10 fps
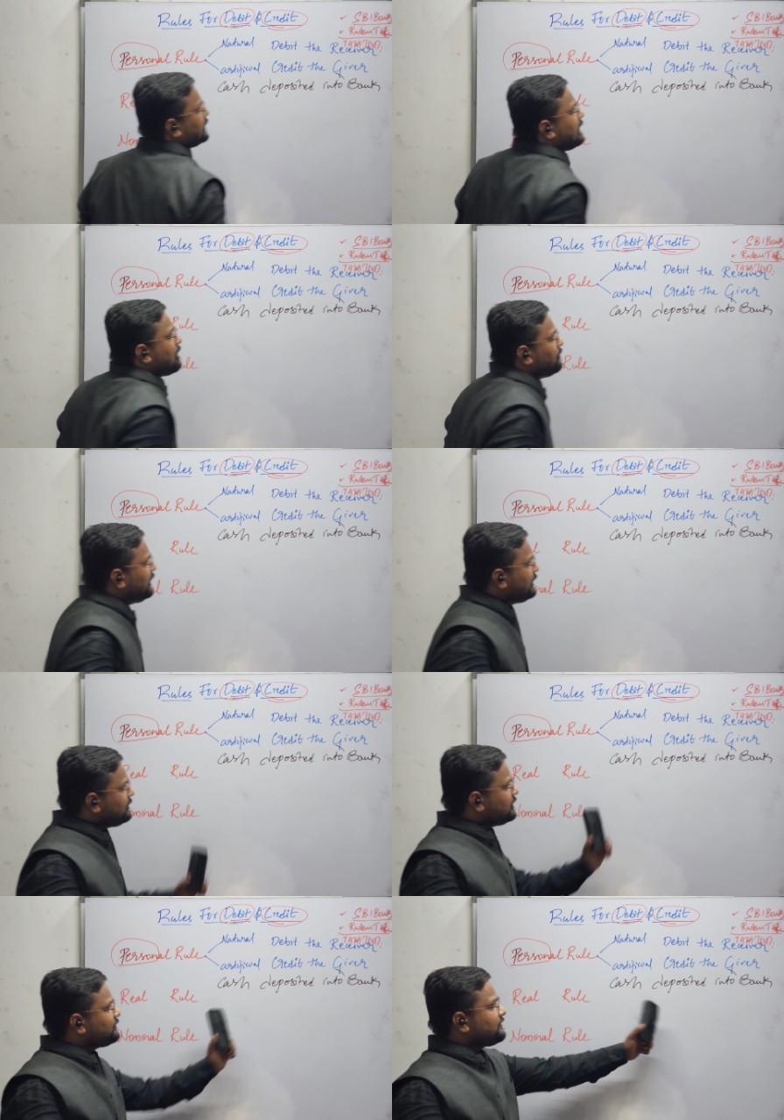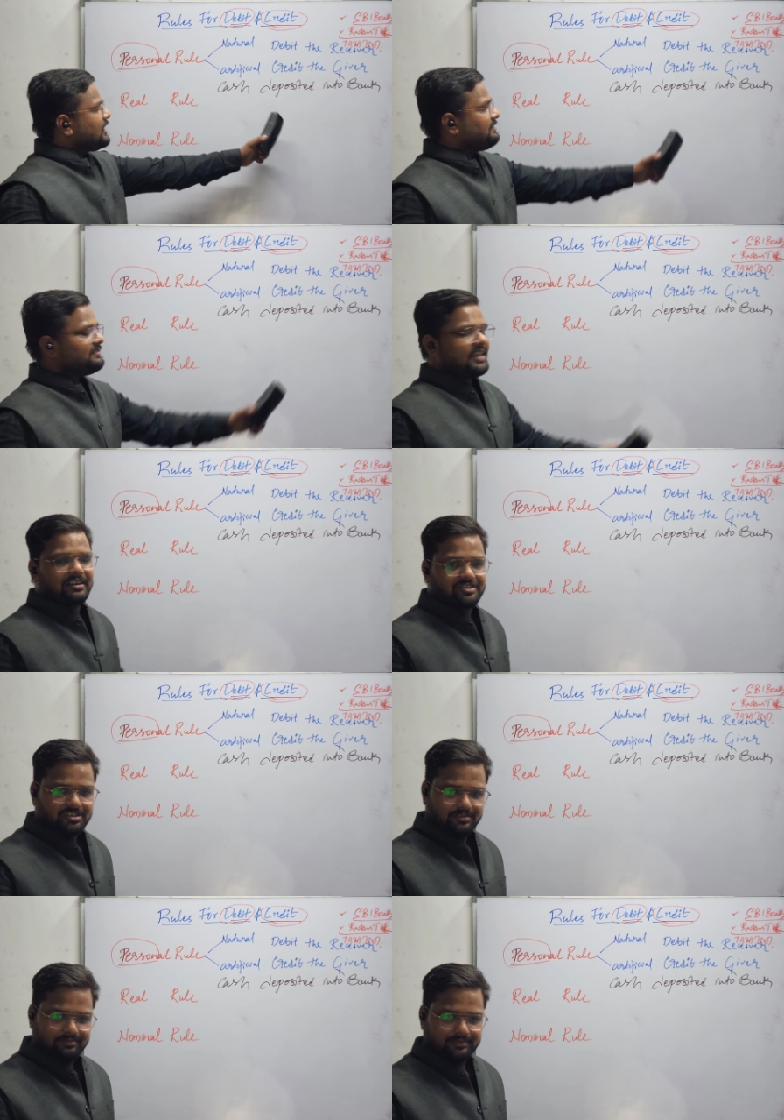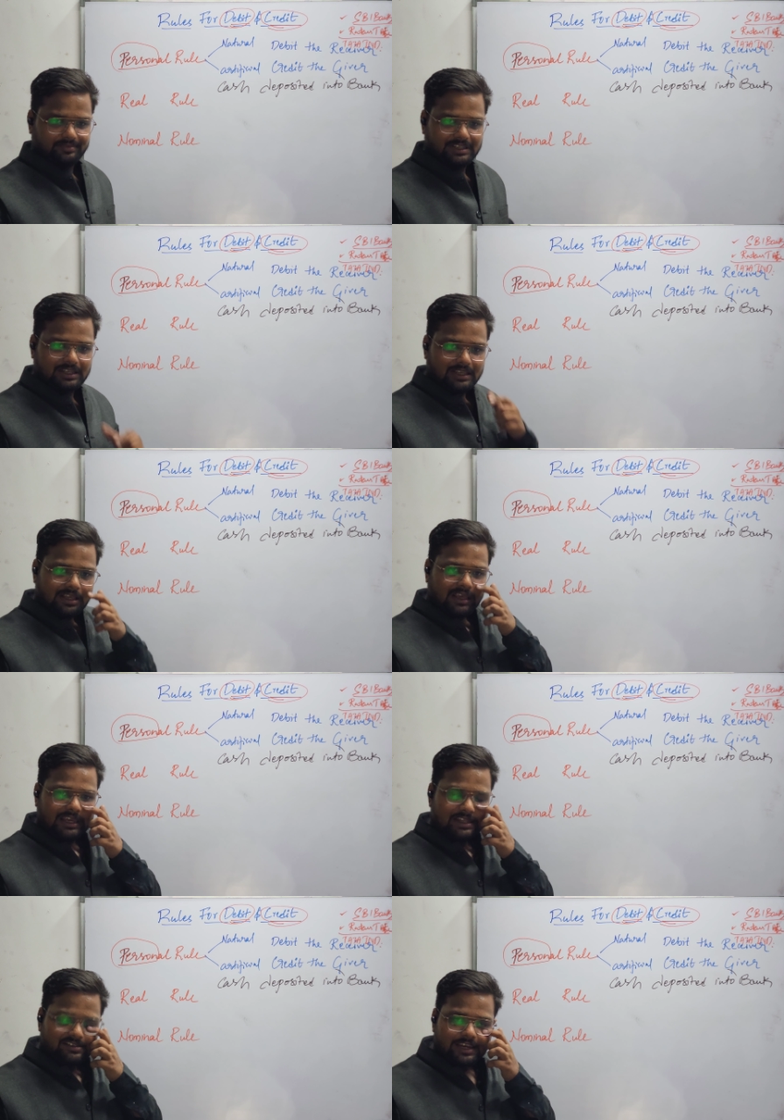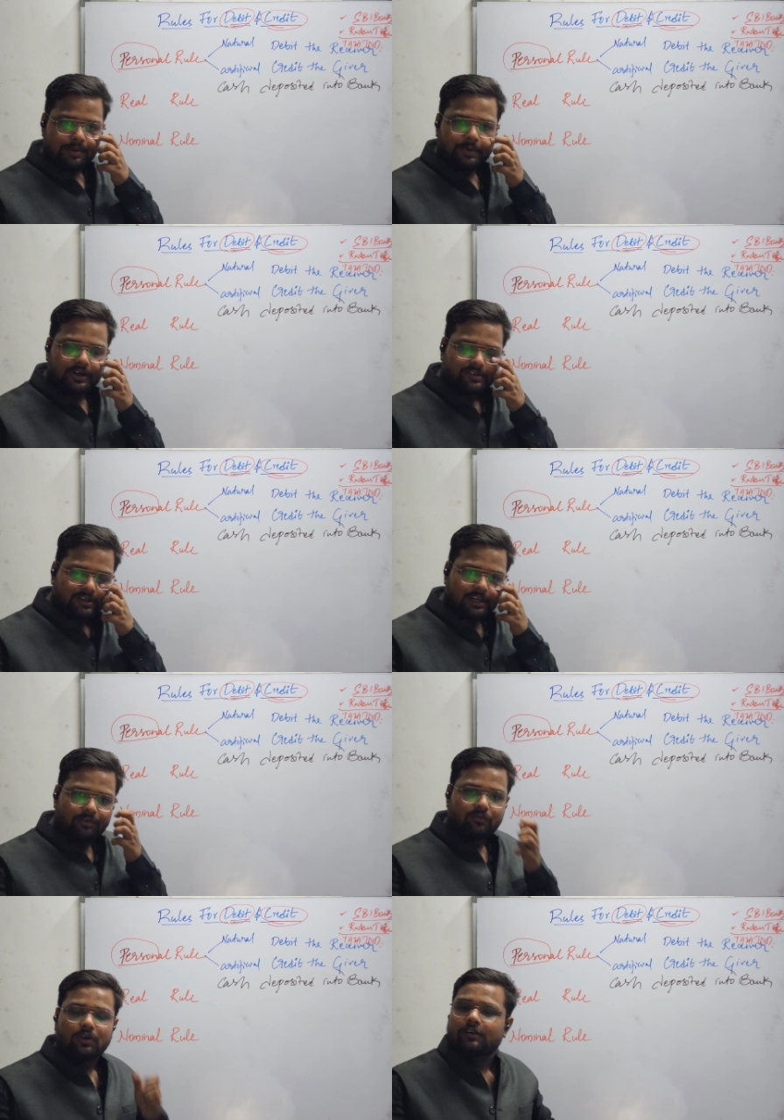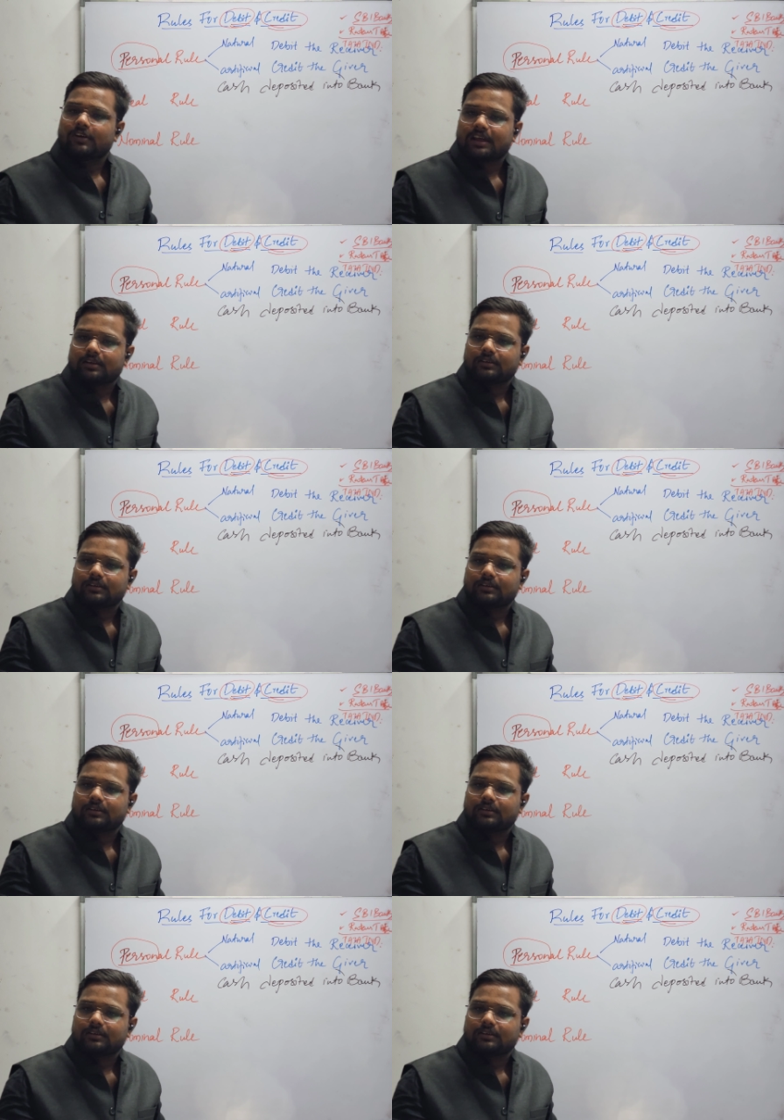Now in this transaction, is any person involved?